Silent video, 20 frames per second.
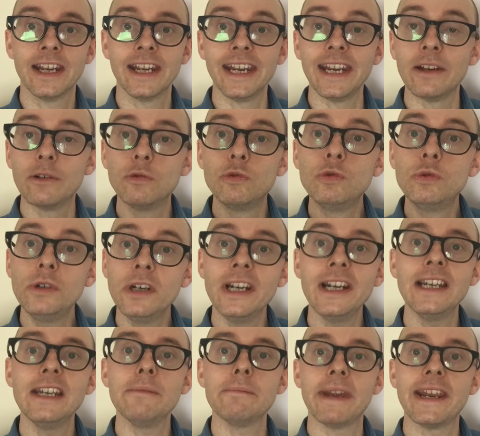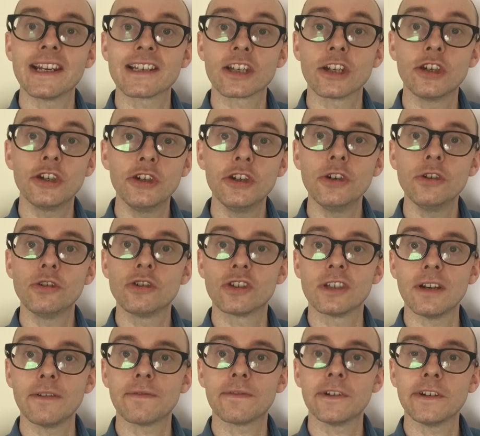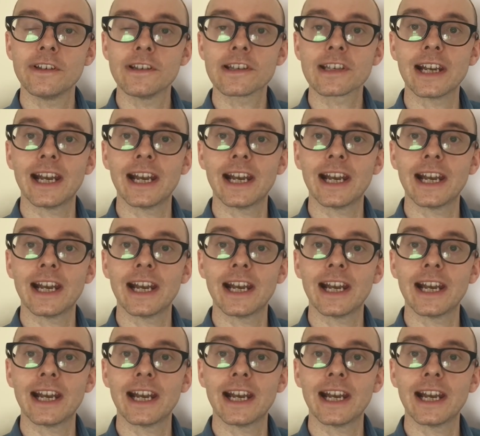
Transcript: It really makes a huge difference,